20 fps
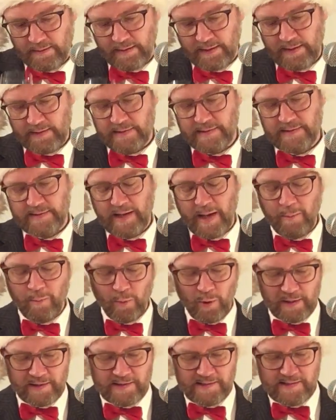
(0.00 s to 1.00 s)
It's
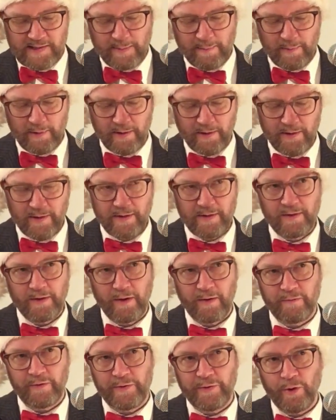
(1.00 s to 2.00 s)
somewhat similar
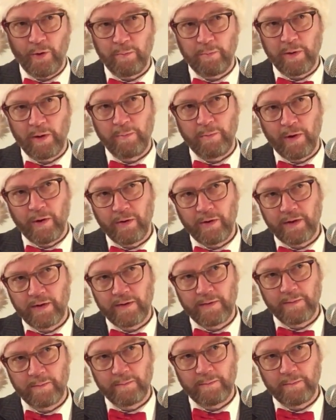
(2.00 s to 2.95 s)
of a doppelbock,